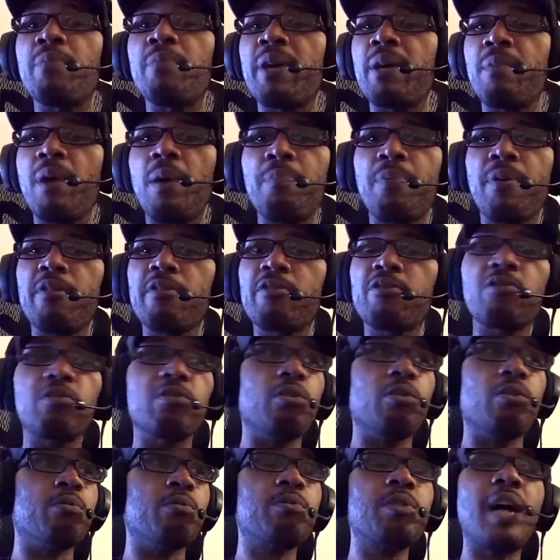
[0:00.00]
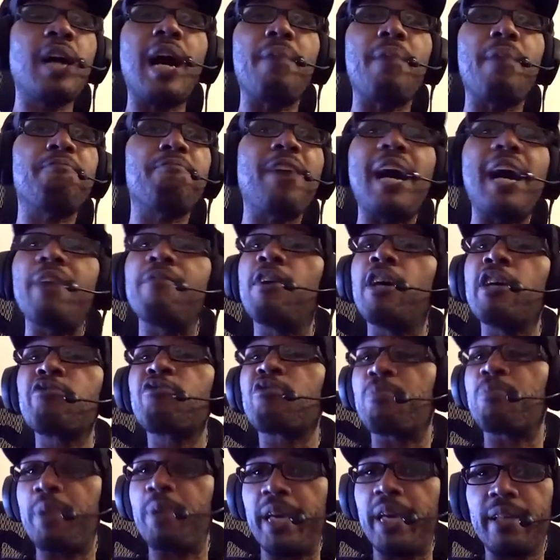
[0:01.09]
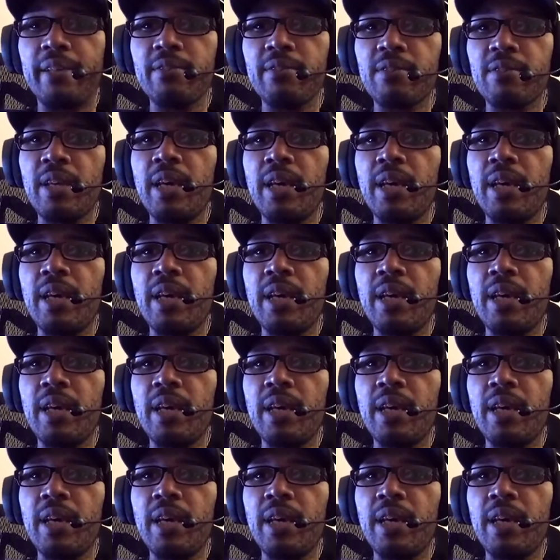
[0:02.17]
make my personal top 500 bands,